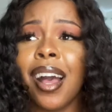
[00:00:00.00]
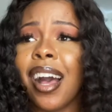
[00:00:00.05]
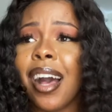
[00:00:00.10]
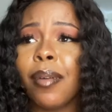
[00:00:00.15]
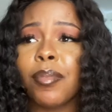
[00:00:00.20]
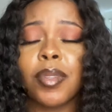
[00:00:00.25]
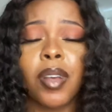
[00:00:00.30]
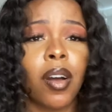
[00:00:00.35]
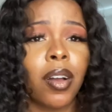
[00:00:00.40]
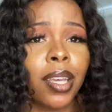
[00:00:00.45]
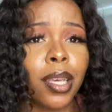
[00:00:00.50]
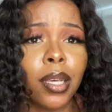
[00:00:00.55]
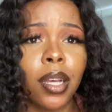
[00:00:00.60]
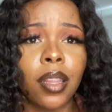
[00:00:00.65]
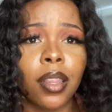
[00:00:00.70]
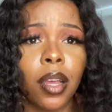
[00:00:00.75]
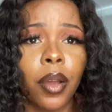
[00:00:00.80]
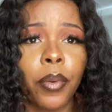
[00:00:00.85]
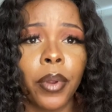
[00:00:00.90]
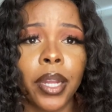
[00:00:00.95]
I'm talking a
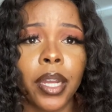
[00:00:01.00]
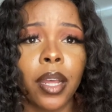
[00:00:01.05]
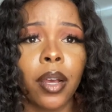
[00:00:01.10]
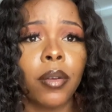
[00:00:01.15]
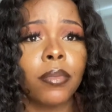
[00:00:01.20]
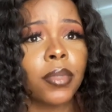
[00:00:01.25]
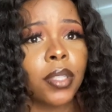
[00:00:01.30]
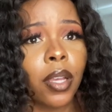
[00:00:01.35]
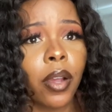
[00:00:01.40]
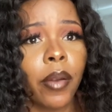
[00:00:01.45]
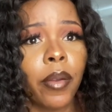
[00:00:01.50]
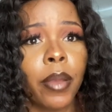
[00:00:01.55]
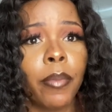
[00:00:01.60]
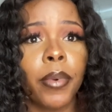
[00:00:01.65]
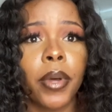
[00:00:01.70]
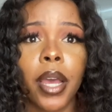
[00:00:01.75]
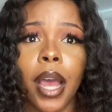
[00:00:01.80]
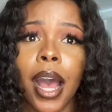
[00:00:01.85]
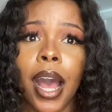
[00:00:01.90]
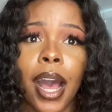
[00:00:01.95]
lot right now, I'm sorry,
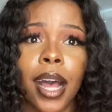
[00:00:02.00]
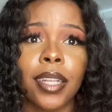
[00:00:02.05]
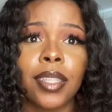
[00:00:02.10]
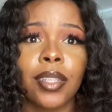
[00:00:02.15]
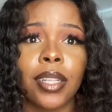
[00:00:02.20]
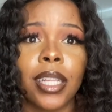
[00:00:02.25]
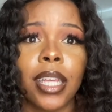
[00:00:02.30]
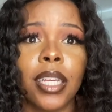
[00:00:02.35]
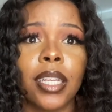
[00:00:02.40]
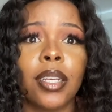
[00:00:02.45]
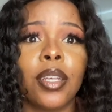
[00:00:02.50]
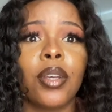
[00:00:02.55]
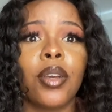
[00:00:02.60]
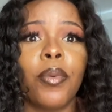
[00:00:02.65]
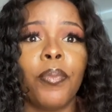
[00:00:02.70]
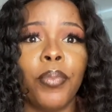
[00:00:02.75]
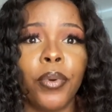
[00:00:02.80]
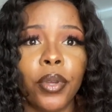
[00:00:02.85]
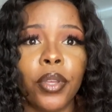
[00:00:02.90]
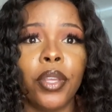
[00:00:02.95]
but I had to like
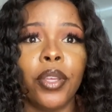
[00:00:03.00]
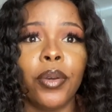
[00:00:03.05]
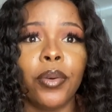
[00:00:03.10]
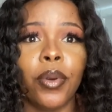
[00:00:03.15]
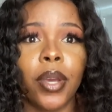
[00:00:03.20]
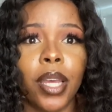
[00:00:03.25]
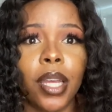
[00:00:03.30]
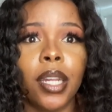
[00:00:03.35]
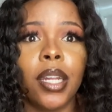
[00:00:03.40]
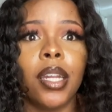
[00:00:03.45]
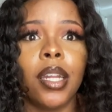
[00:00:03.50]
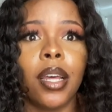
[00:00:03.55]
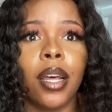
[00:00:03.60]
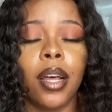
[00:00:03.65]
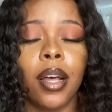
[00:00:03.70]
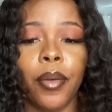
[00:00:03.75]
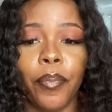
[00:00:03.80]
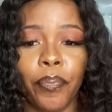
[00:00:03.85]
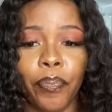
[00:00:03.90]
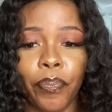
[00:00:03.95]
put you in
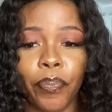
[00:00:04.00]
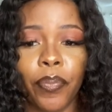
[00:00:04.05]
the,